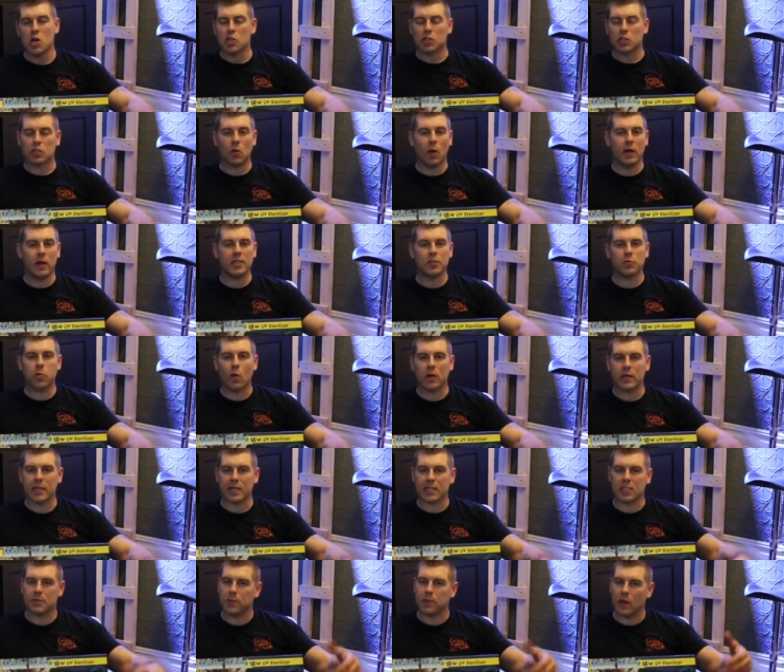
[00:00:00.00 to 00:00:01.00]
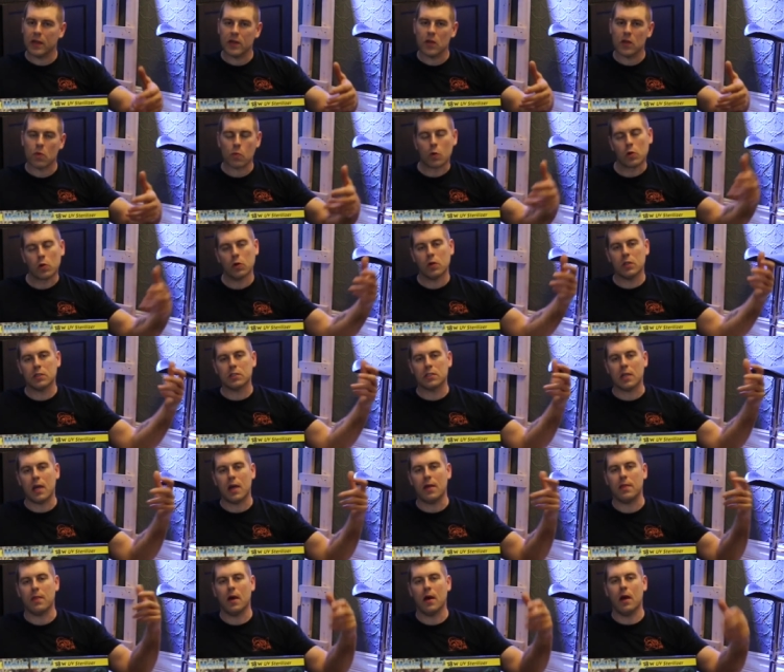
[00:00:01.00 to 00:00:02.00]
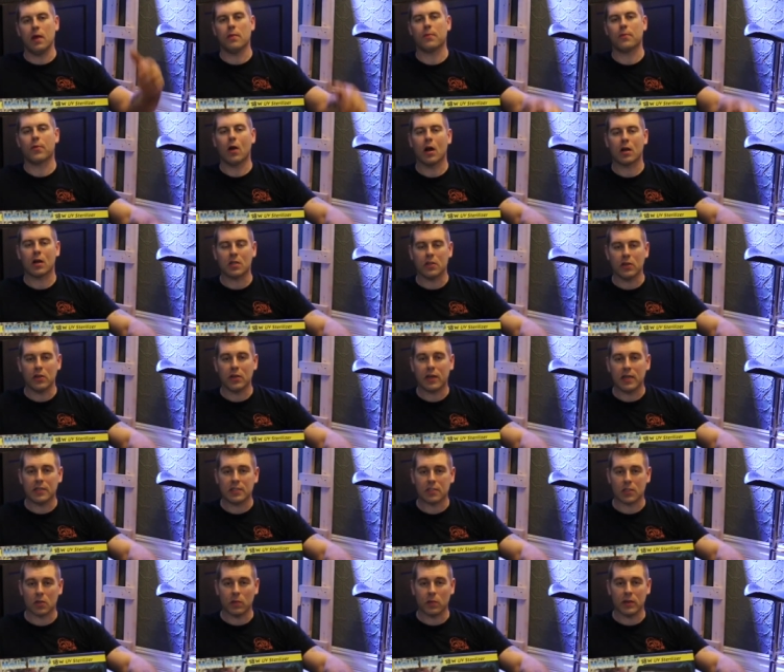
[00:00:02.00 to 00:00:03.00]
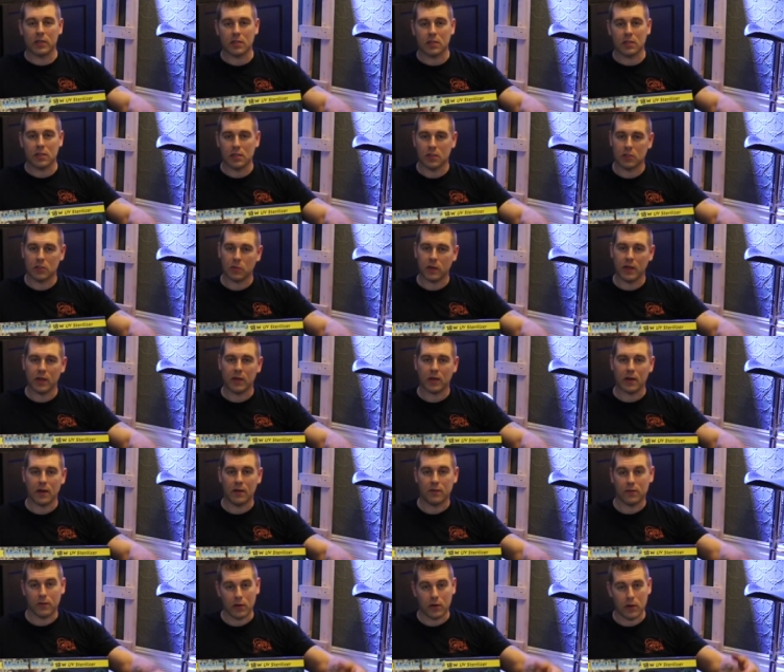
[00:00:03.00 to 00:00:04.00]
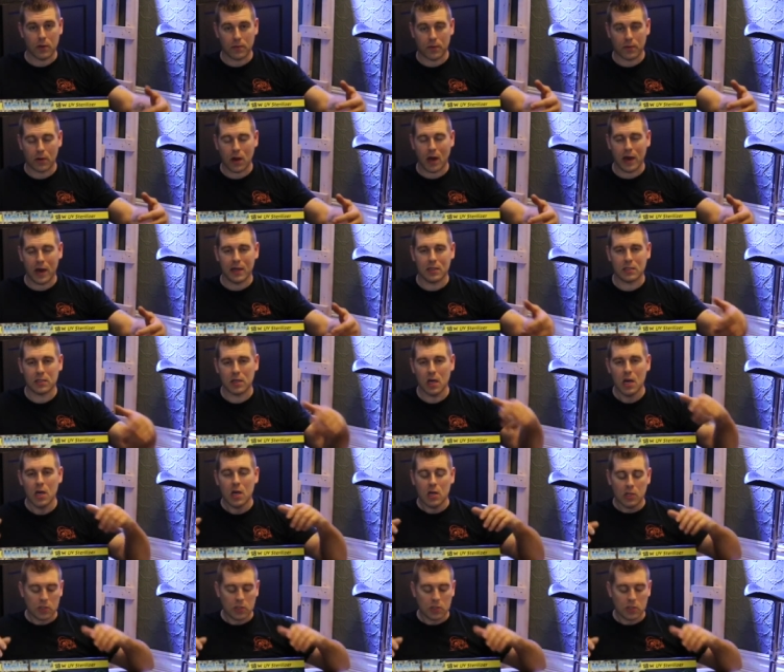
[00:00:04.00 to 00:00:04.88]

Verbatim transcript: So I just wanted to explain the rules and uh, the product that you guys are going to win this week uh, for your prize.